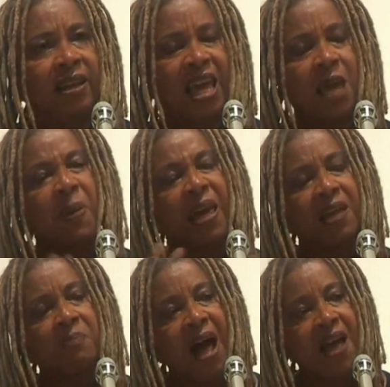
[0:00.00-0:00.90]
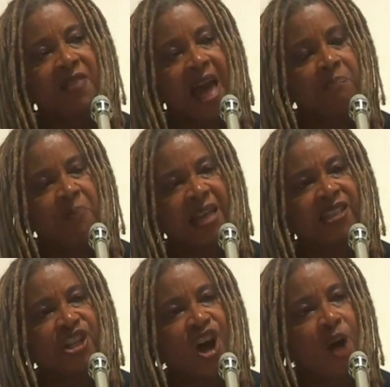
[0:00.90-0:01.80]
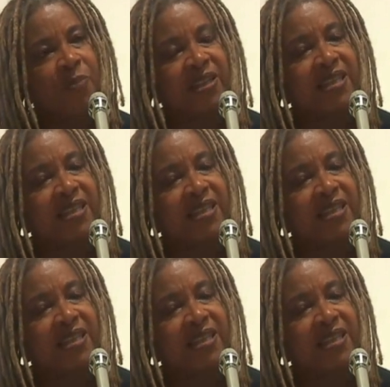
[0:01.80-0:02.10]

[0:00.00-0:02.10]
keeping in mind that Benton Harbor